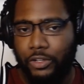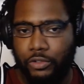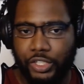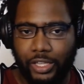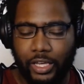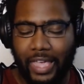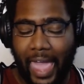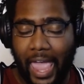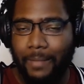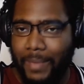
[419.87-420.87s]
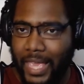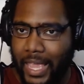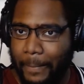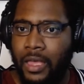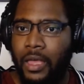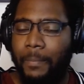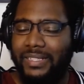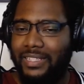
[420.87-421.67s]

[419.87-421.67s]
usually can be, but